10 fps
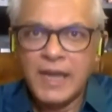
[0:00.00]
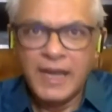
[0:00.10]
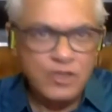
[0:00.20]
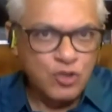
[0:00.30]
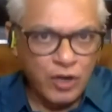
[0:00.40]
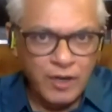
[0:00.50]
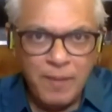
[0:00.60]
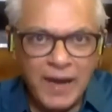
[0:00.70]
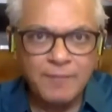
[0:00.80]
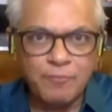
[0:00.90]
It's not a
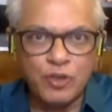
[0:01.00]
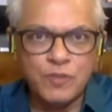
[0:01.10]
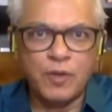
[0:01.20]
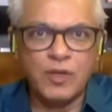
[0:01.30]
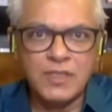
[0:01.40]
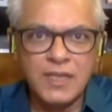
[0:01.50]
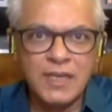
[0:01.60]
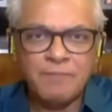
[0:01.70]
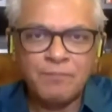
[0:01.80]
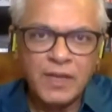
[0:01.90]
bad approach, because
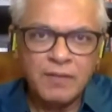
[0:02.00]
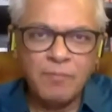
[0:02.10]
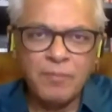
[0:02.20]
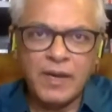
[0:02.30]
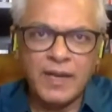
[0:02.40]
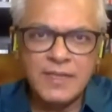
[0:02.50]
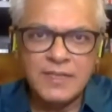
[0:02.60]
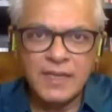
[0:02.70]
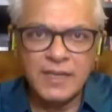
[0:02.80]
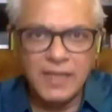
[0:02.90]
see, remember,
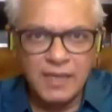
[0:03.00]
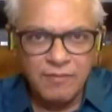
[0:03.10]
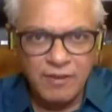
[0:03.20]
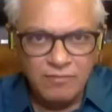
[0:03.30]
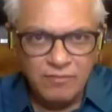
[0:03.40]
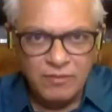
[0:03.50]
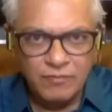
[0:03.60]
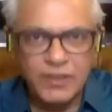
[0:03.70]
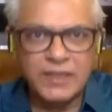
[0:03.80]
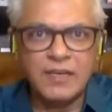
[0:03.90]
Rajasthan, even
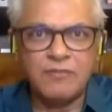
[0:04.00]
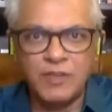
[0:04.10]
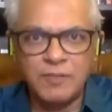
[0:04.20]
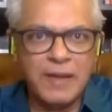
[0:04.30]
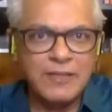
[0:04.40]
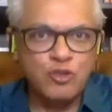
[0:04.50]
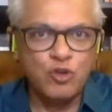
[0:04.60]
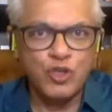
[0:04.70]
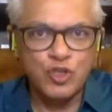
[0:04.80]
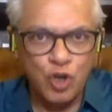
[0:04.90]
with Ben
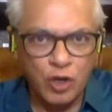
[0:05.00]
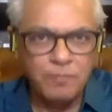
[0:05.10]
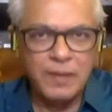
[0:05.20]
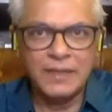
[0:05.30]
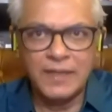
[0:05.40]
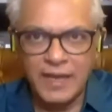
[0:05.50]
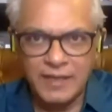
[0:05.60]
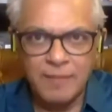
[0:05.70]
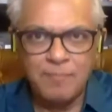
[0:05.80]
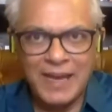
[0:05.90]
Stokes not being there,
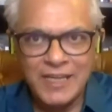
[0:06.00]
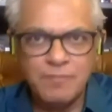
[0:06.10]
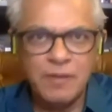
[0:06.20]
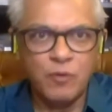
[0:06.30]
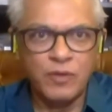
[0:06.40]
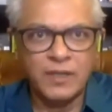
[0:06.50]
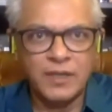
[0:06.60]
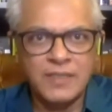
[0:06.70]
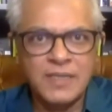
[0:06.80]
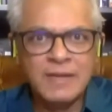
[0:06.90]
their balance being what it
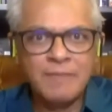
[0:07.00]
is,